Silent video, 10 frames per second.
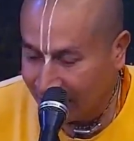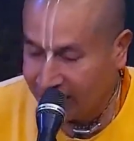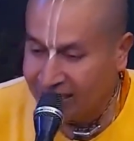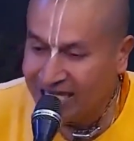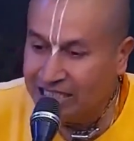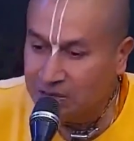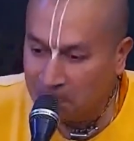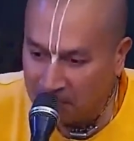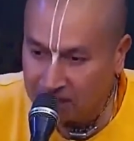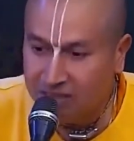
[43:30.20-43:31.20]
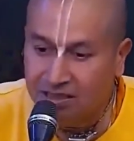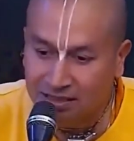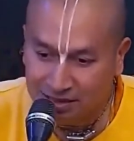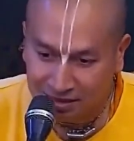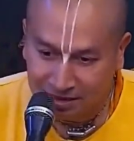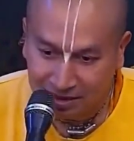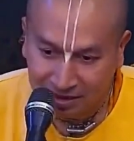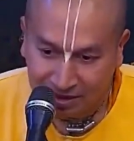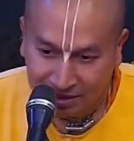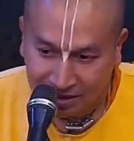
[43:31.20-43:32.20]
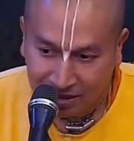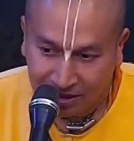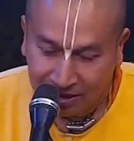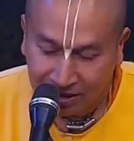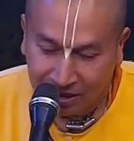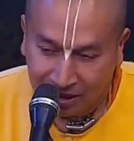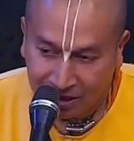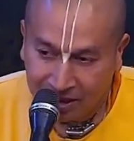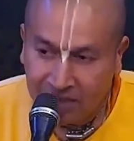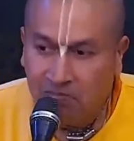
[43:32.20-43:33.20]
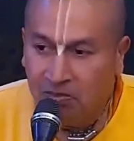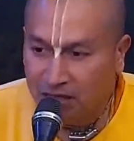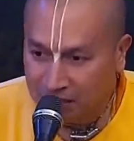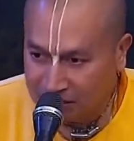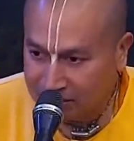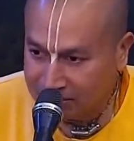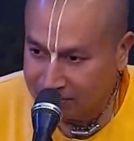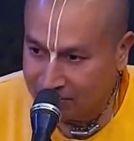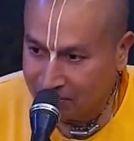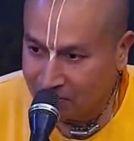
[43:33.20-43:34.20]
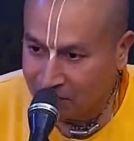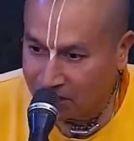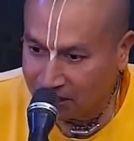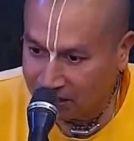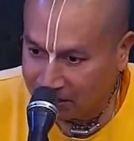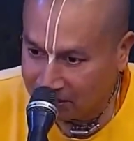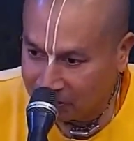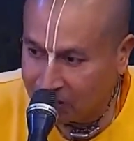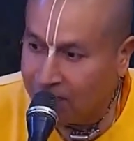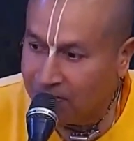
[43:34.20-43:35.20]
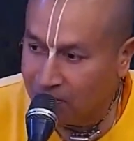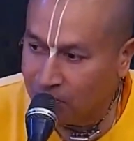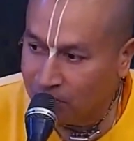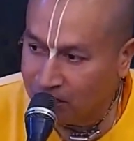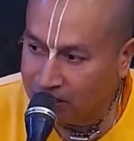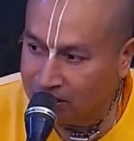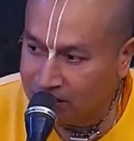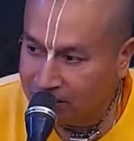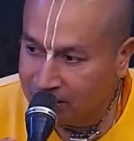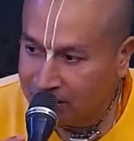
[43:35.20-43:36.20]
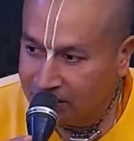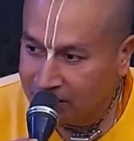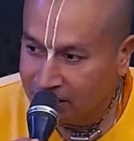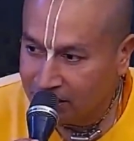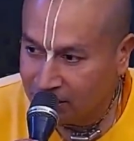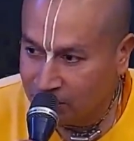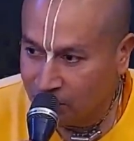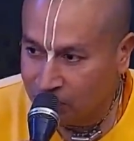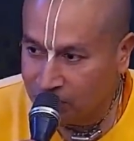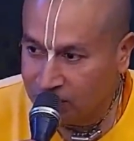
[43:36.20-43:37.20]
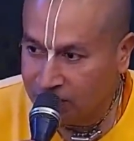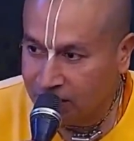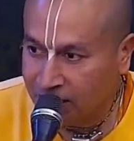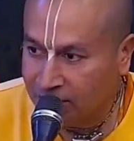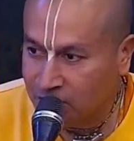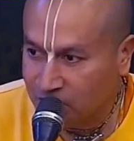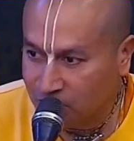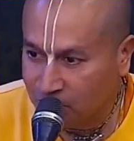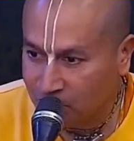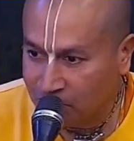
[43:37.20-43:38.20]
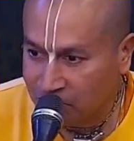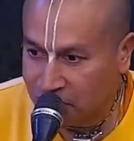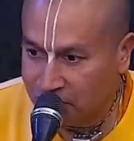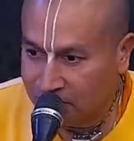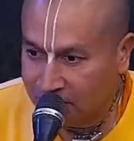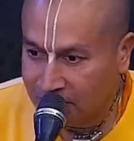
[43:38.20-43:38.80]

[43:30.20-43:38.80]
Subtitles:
And these myths are debunked by Srila Prabhupada in his books and his purports.